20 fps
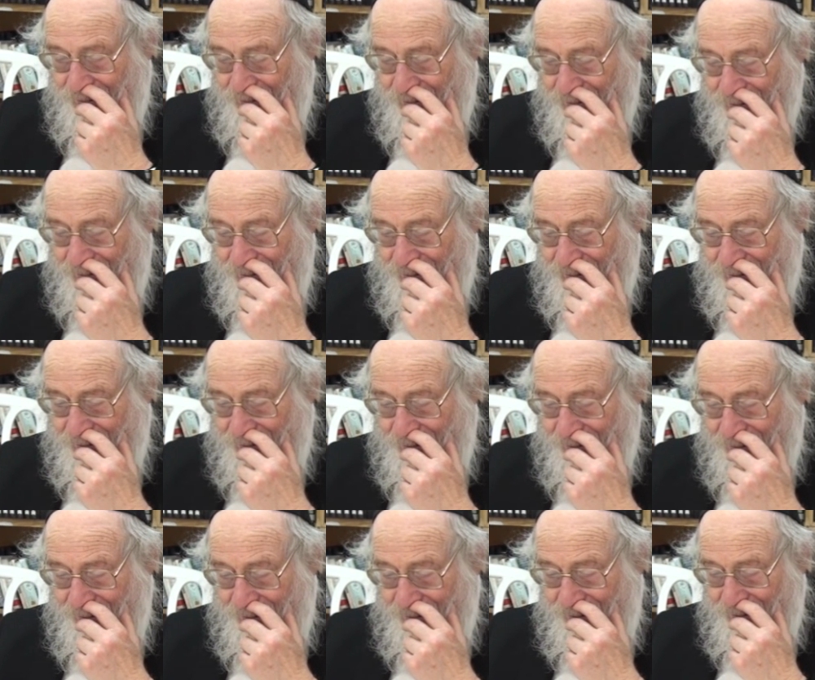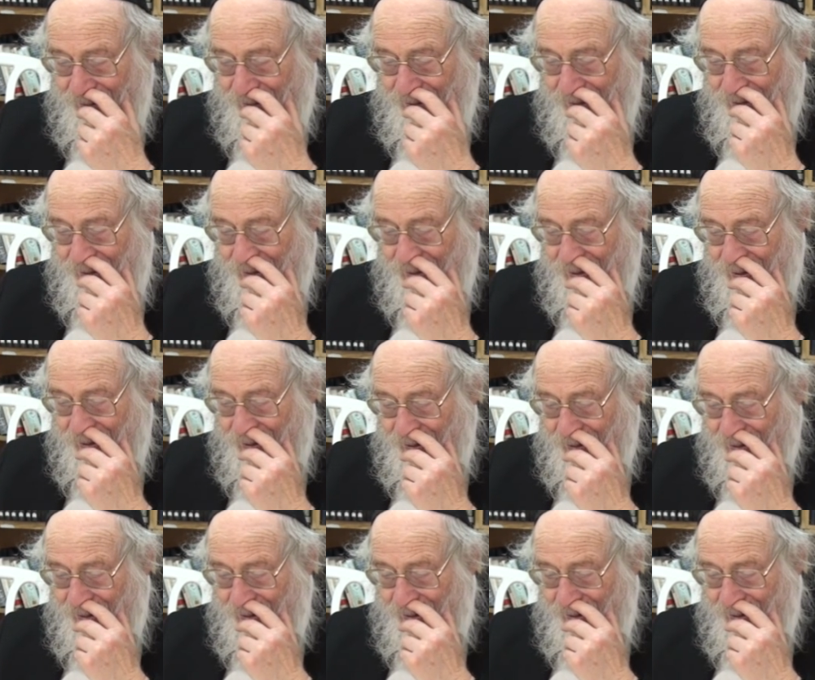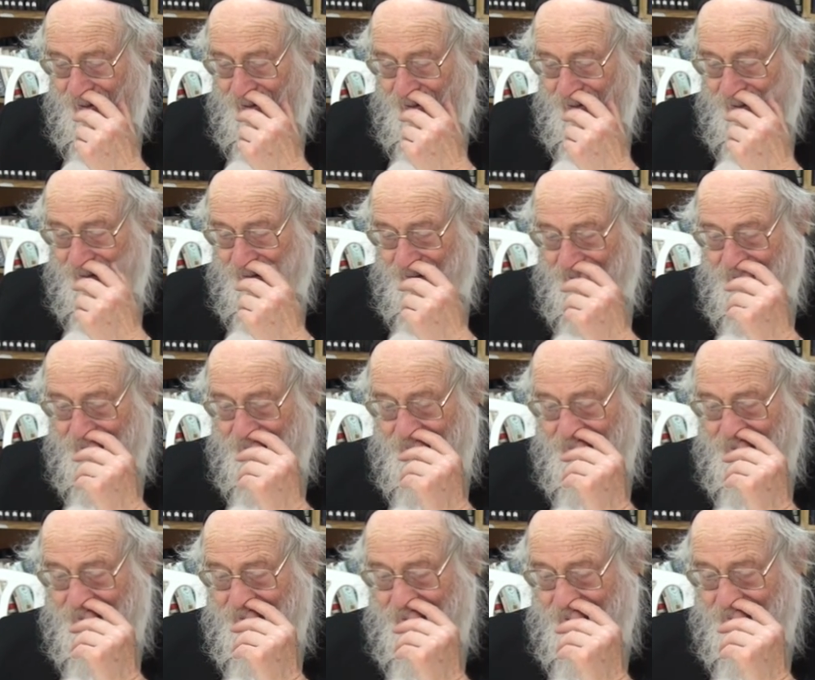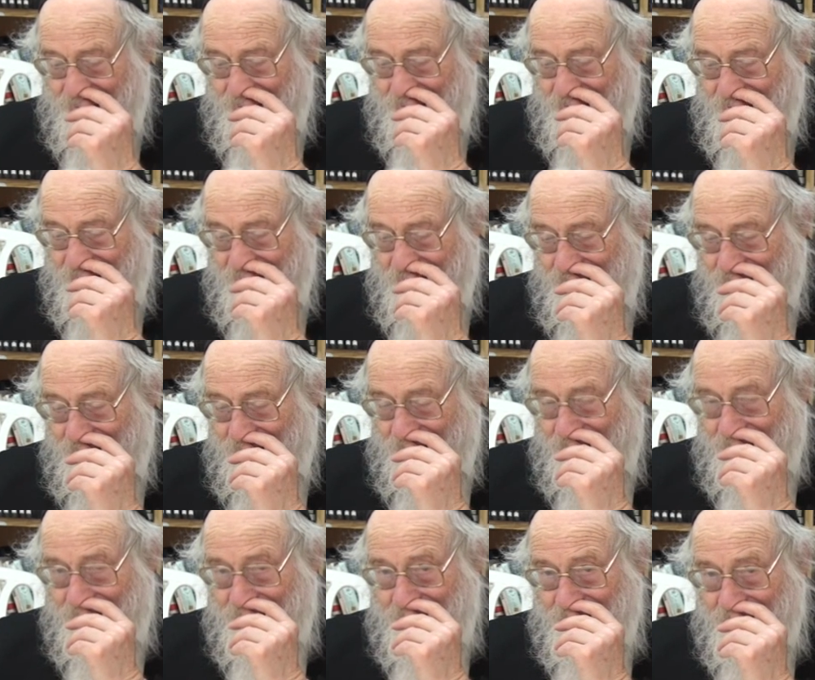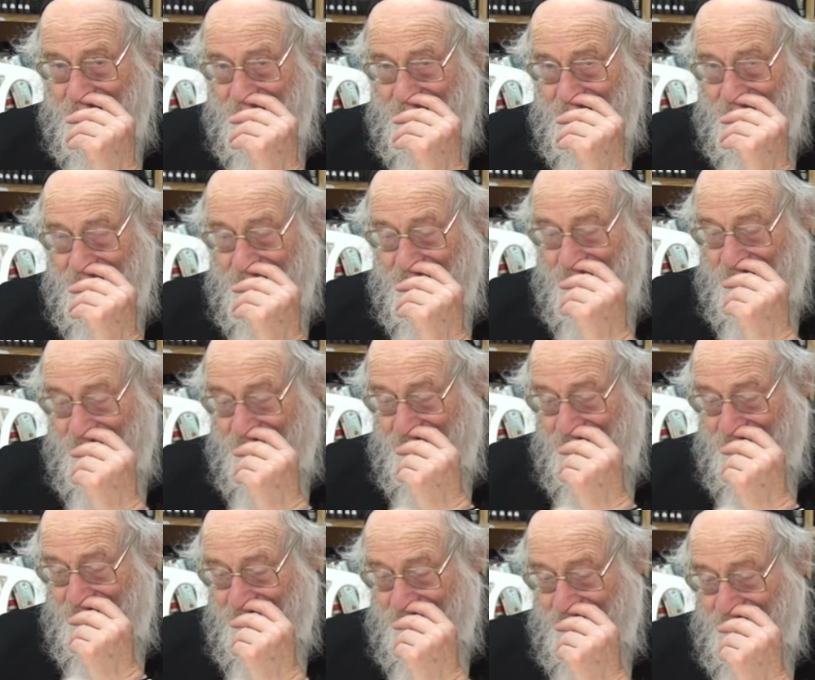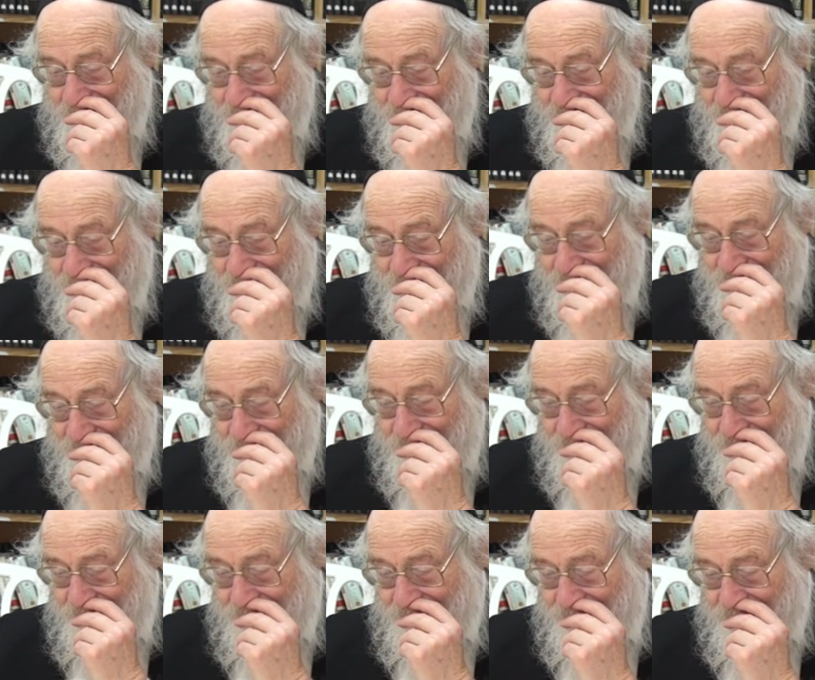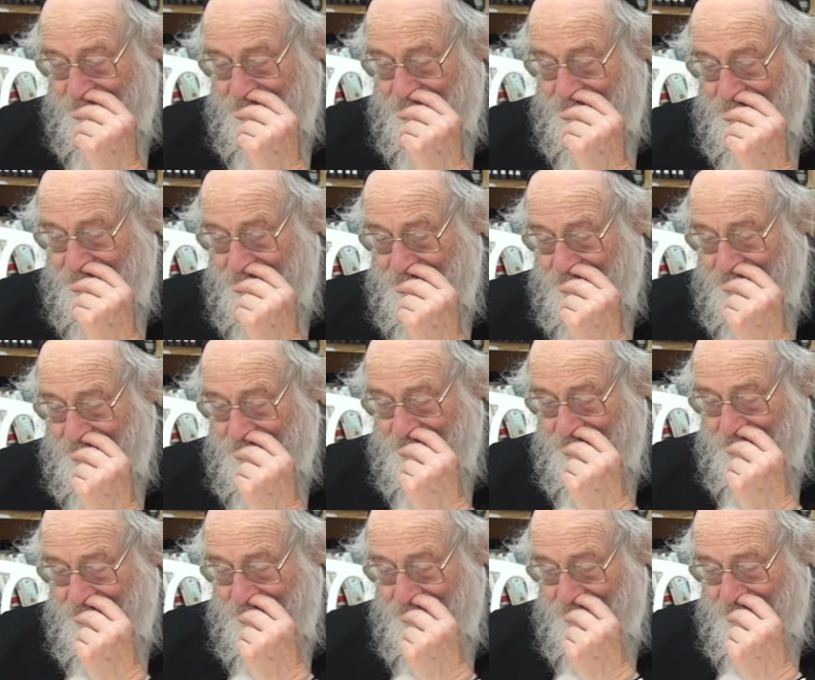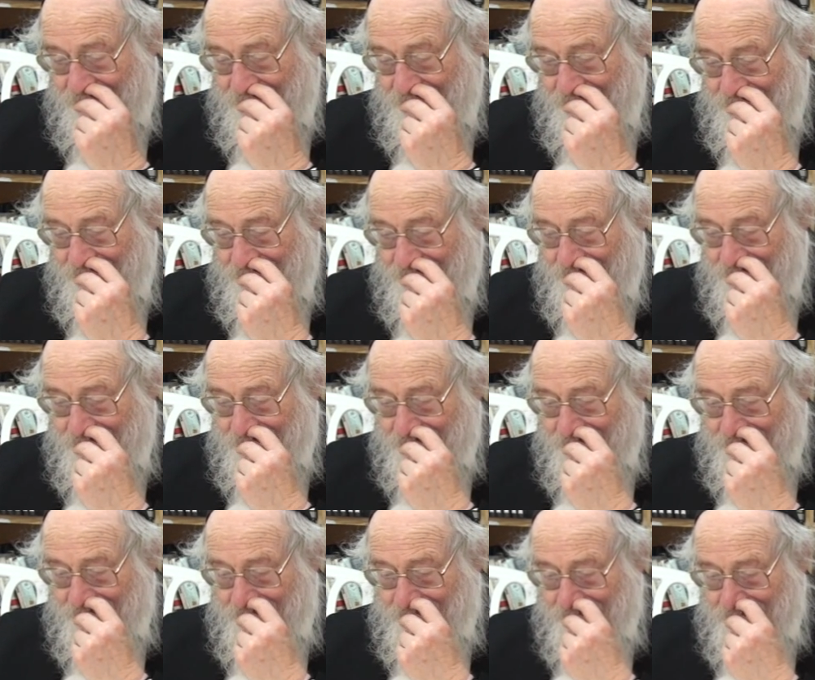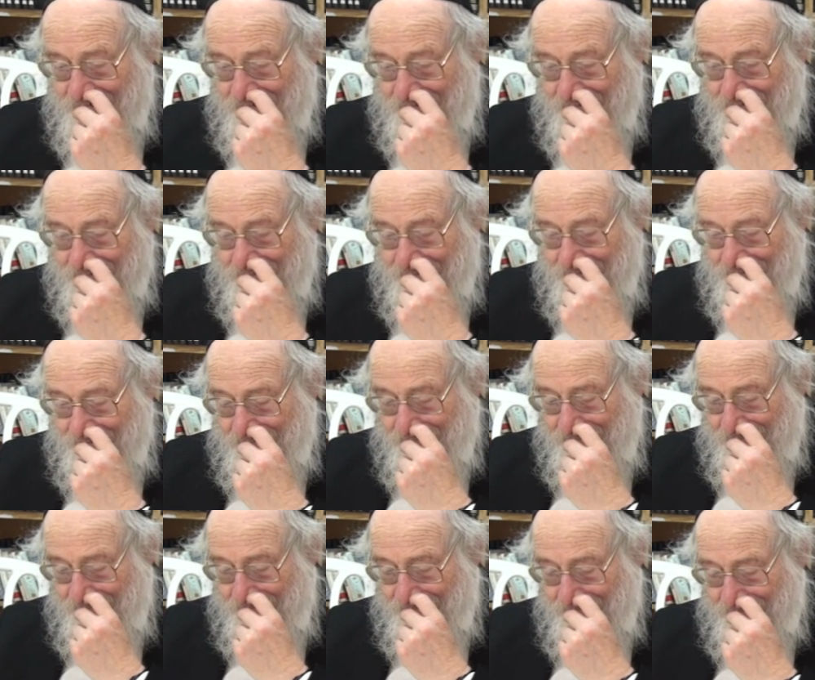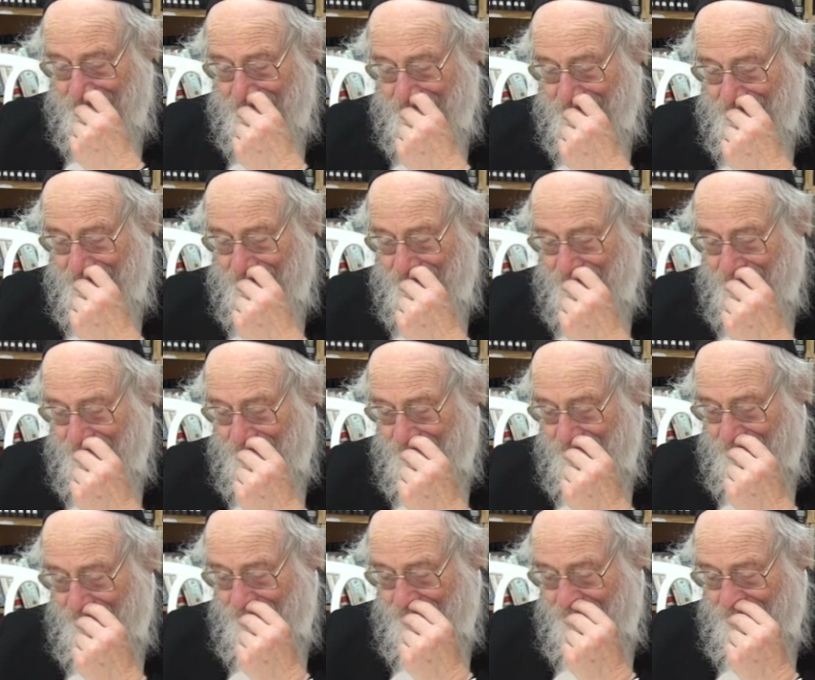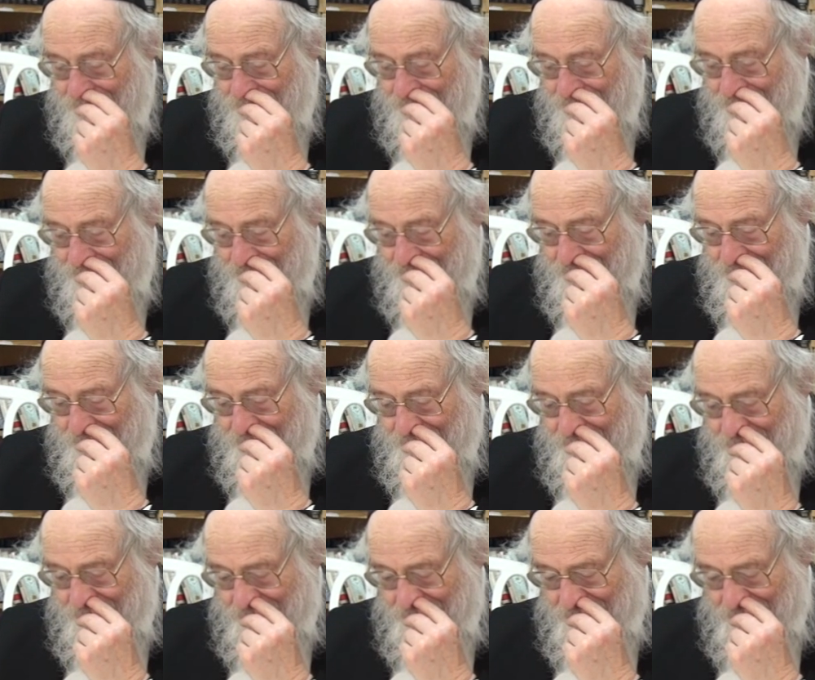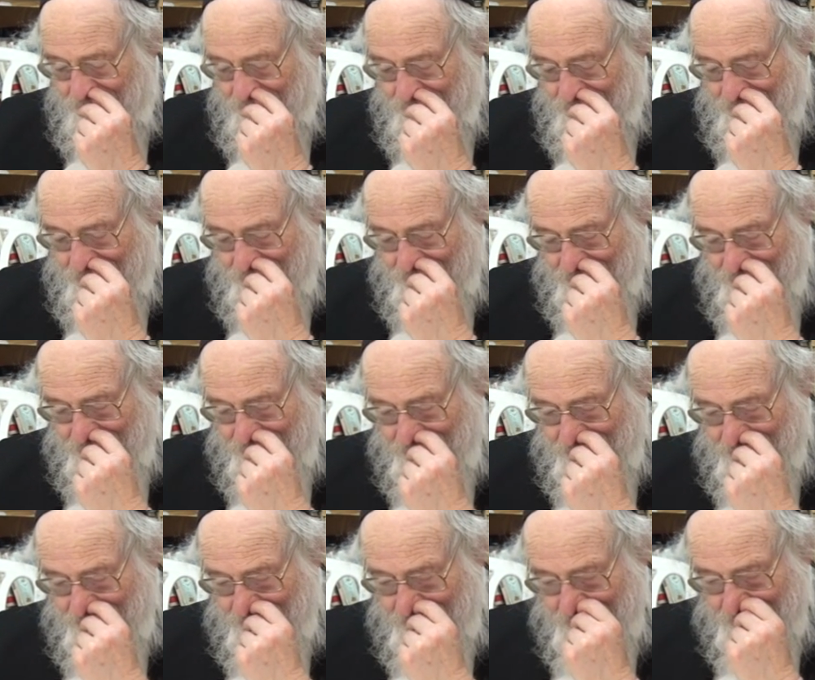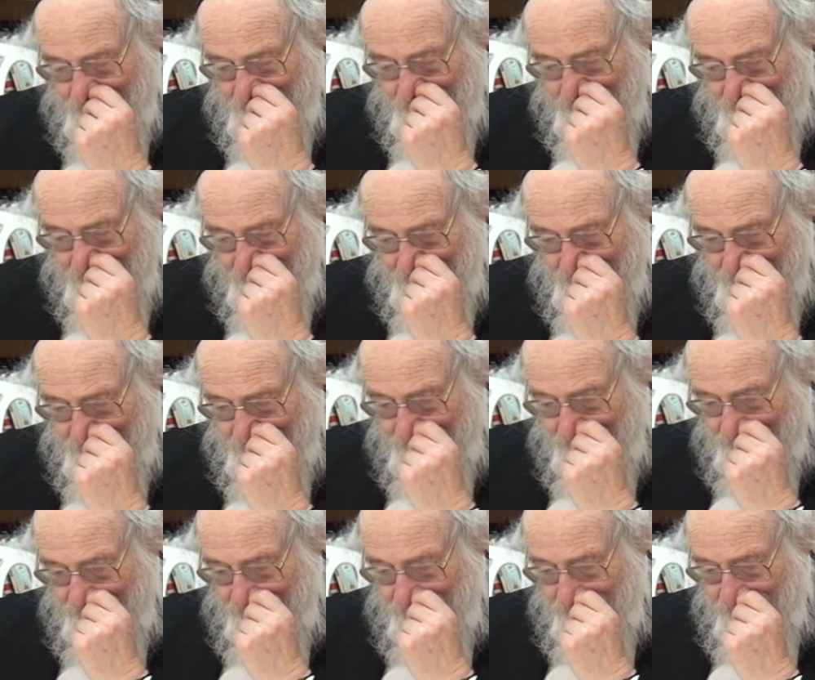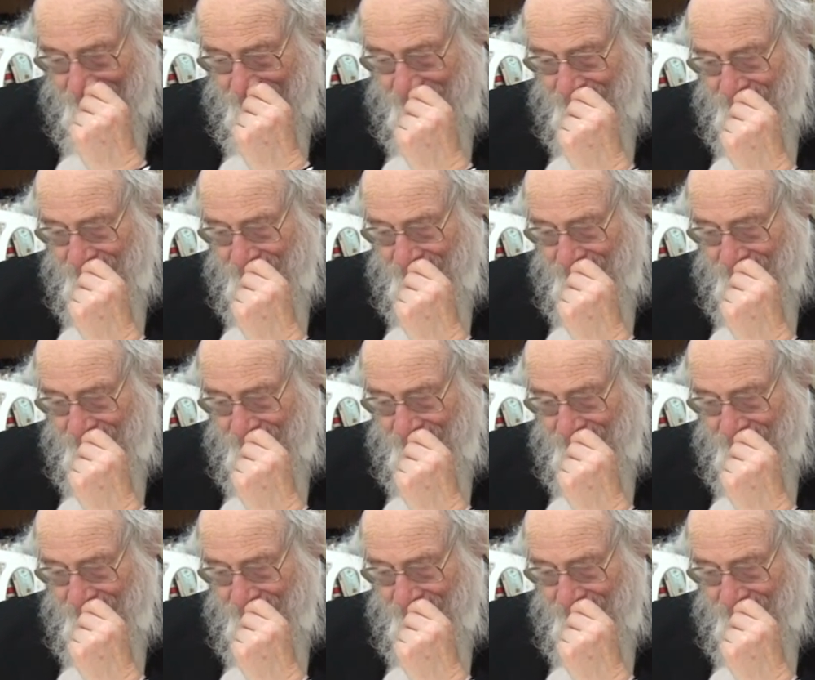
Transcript: Consequently, one should not pour cold soup onto a piece of hot meat in a plate. Put a piece of hot meat into a plate or cold soup. Put butter or seasoning onto hot potatoes.